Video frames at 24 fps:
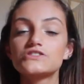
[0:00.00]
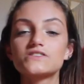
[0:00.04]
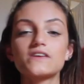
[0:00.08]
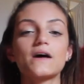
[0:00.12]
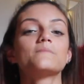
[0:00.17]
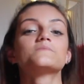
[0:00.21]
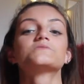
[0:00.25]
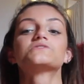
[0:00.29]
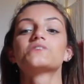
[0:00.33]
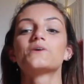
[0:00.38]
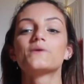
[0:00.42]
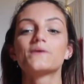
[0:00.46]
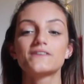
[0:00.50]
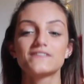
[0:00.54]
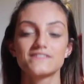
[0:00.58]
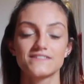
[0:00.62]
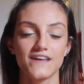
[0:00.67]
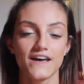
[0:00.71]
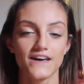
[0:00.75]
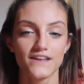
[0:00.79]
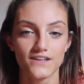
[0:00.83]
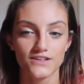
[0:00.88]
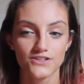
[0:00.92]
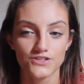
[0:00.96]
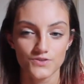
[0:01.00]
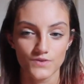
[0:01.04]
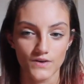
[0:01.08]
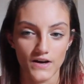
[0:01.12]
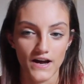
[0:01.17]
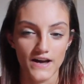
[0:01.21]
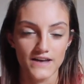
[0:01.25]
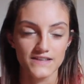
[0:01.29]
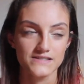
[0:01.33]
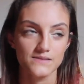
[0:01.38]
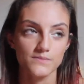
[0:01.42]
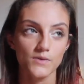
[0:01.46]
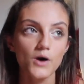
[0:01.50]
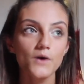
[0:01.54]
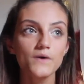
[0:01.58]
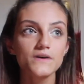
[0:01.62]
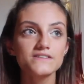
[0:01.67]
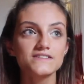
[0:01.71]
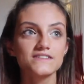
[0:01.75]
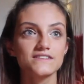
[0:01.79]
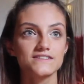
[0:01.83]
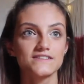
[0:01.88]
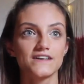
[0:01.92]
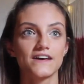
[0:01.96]
I'm so excited, you guys. I'm
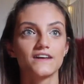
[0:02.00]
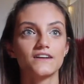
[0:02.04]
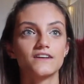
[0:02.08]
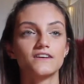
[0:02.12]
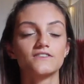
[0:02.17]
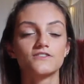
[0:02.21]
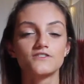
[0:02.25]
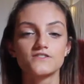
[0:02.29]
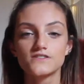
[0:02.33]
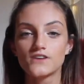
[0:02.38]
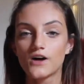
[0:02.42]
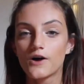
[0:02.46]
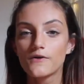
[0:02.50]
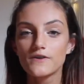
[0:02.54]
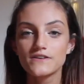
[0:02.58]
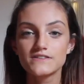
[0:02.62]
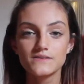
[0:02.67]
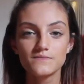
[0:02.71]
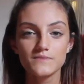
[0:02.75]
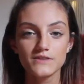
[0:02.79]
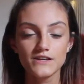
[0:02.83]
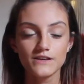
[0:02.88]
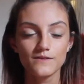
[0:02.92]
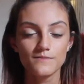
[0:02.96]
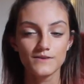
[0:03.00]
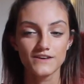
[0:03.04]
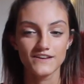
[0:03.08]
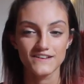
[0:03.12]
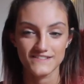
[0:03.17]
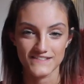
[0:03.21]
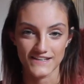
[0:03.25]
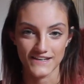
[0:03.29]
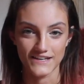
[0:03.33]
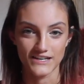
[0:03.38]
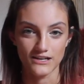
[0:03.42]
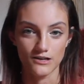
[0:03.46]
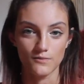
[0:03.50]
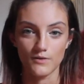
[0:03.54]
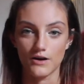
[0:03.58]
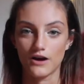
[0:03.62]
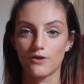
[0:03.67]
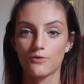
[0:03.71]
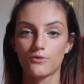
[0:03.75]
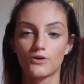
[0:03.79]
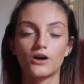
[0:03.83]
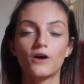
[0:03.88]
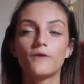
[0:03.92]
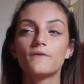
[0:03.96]
always excited. There's always something to be excited
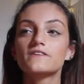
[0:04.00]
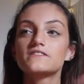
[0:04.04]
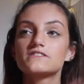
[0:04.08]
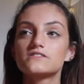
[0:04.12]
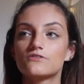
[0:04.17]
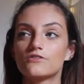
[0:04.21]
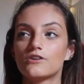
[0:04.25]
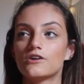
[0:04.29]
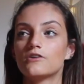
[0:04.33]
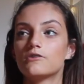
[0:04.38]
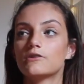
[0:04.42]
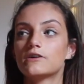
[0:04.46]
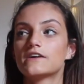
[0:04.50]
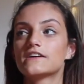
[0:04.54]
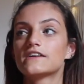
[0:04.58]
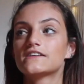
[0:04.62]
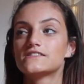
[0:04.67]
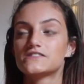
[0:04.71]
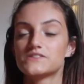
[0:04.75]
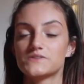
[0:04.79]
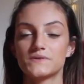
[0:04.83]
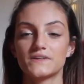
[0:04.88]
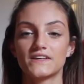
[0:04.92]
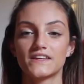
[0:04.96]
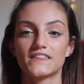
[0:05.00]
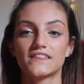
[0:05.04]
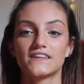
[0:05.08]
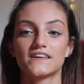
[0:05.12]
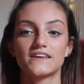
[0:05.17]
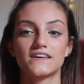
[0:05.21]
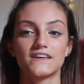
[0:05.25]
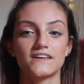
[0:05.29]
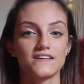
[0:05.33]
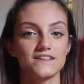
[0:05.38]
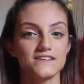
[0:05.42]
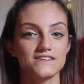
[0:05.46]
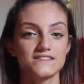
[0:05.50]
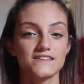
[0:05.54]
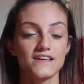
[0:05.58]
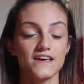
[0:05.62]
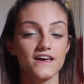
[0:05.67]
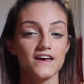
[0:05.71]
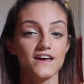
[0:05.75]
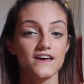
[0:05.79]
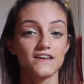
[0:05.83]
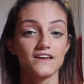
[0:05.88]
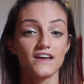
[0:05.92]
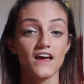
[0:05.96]
about. We're always growing and doing things,
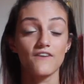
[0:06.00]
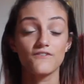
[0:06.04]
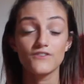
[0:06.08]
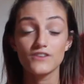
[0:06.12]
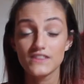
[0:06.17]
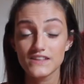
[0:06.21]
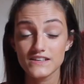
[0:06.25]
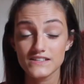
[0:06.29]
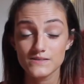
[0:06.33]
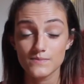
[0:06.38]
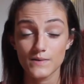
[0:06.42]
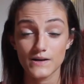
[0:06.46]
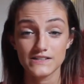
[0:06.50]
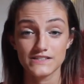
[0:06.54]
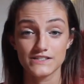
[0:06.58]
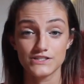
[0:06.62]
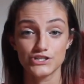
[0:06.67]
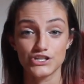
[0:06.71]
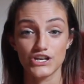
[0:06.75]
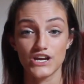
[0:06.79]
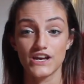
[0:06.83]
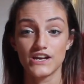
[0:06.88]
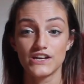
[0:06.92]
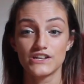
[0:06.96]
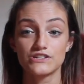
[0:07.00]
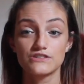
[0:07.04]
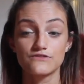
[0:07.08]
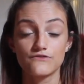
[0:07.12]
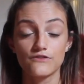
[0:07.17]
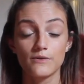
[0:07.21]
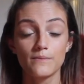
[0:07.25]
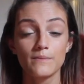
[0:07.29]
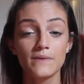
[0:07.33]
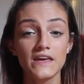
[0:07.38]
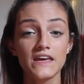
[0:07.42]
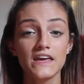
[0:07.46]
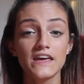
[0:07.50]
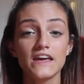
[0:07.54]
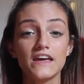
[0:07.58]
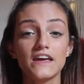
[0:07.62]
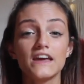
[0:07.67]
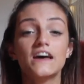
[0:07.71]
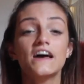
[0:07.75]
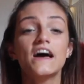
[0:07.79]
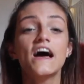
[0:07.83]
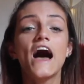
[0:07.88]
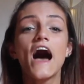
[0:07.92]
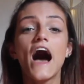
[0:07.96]
and everything's about to change for me.
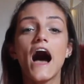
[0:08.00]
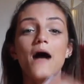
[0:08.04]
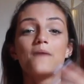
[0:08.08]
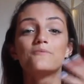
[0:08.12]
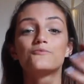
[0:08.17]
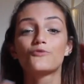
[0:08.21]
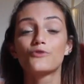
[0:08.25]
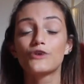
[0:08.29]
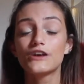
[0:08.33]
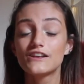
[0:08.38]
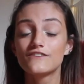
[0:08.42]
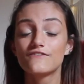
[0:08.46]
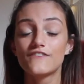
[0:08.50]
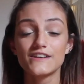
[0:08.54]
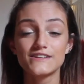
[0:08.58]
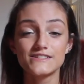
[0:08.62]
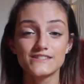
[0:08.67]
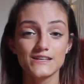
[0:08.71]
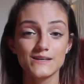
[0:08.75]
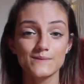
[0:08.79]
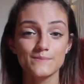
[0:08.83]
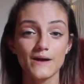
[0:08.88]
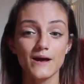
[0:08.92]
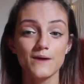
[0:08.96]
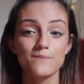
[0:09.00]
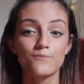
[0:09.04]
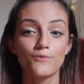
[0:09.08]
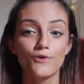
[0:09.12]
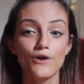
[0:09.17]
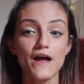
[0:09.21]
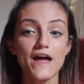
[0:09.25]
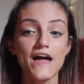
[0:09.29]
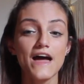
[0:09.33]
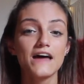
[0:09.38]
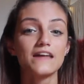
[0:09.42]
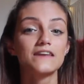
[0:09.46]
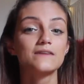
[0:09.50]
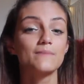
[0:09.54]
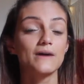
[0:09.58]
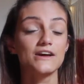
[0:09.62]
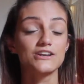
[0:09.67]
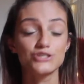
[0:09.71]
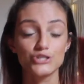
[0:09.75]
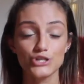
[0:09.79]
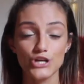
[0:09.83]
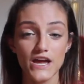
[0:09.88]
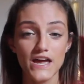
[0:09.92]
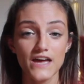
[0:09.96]
I'm reinventing my brand, my
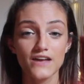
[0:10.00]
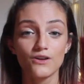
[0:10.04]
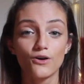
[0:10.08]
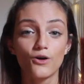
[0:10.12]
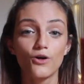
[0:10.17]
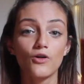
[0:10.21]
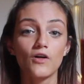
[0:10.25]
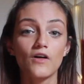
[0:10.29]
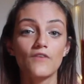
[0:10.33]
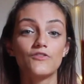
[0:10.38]
channel.